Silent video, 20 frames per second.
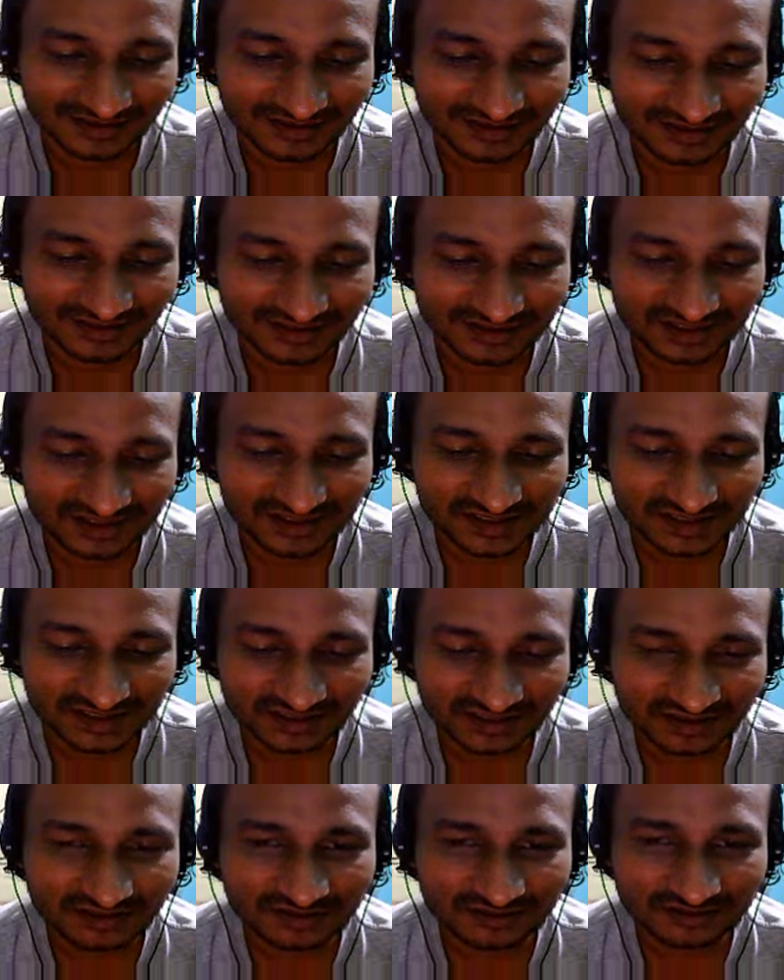And she
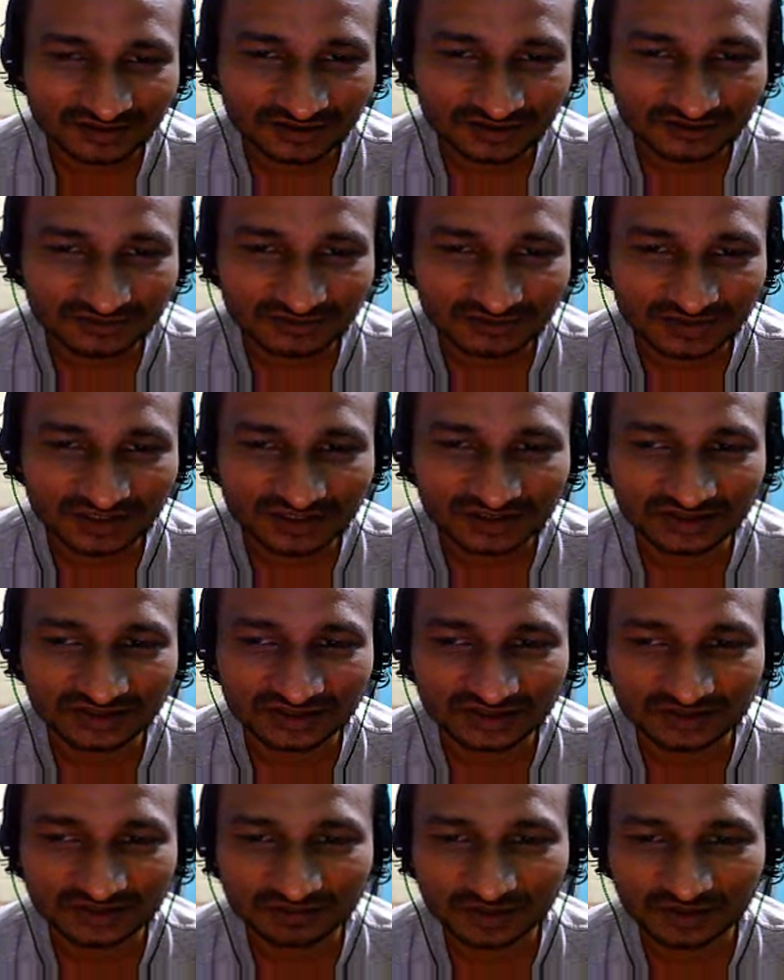said, oh no, you
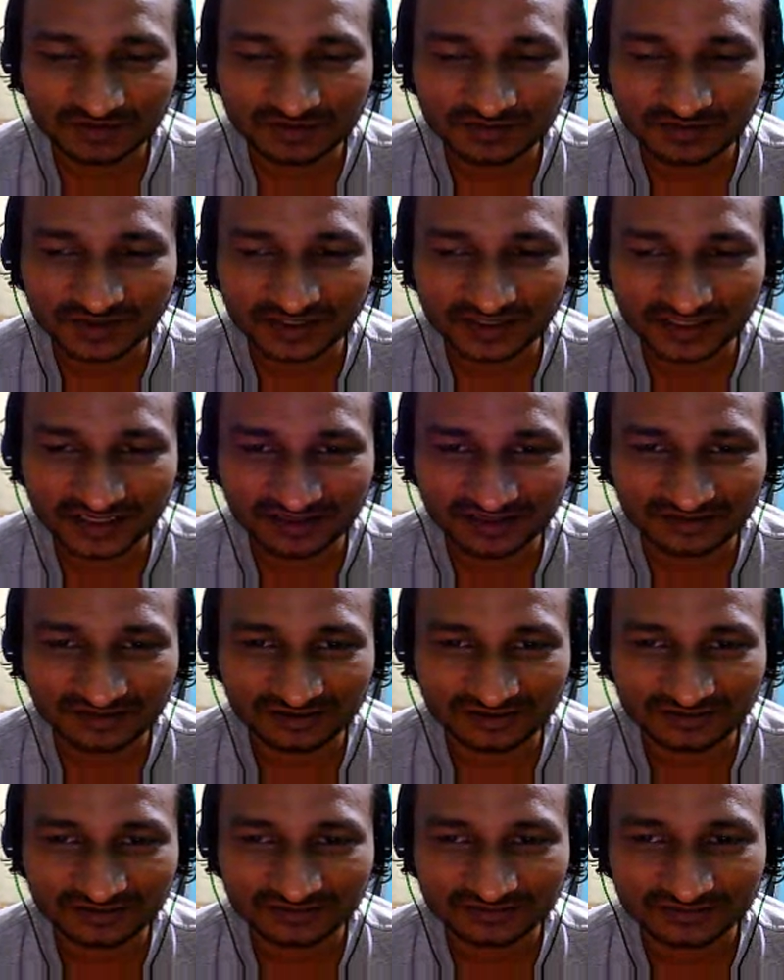can probably bring that
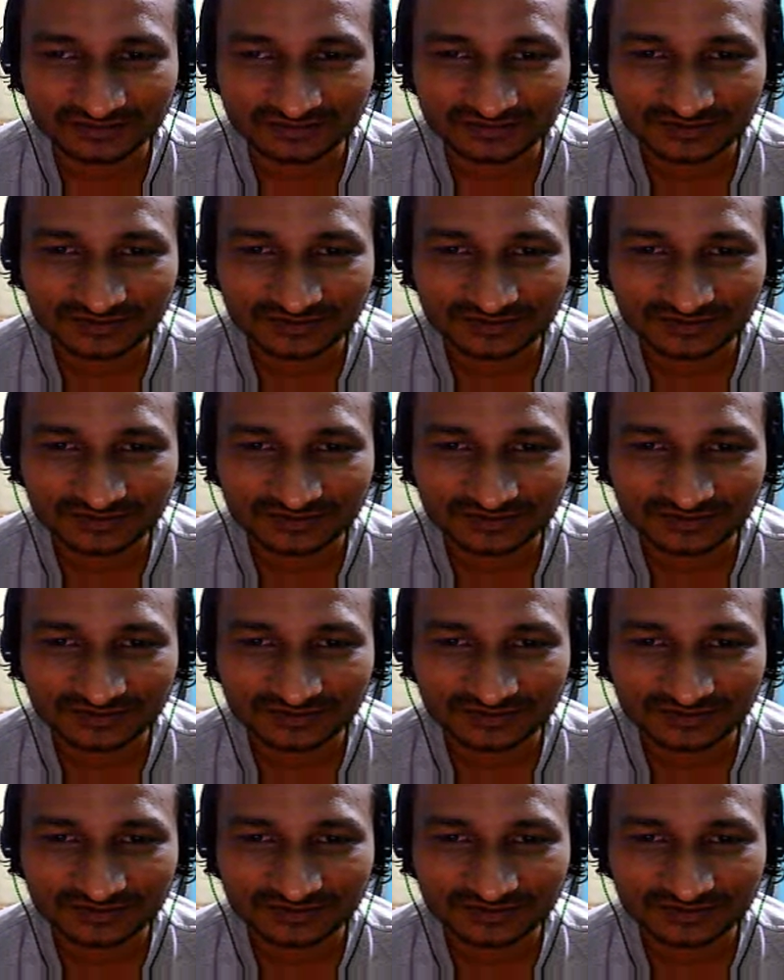along.